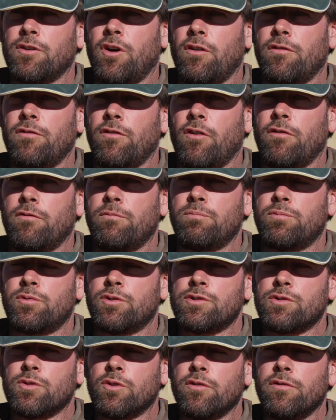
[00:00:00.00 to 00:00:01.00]
of
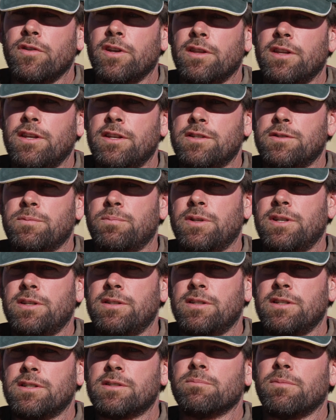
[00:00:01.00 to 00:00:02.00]
preserving these
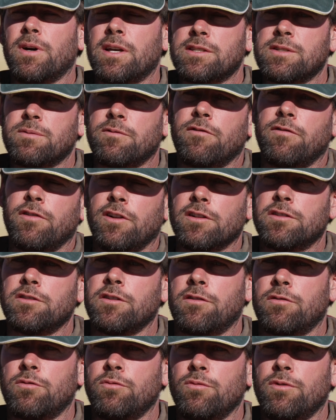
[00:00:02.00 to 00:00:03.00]
species must filter
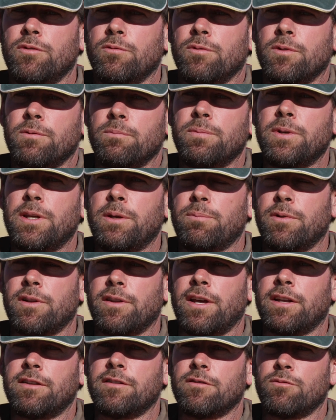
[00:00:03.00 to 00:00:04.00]
through the people
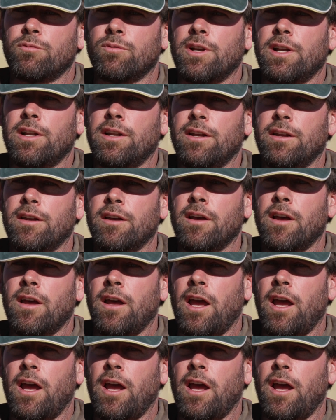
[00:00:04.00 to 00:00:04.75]
that really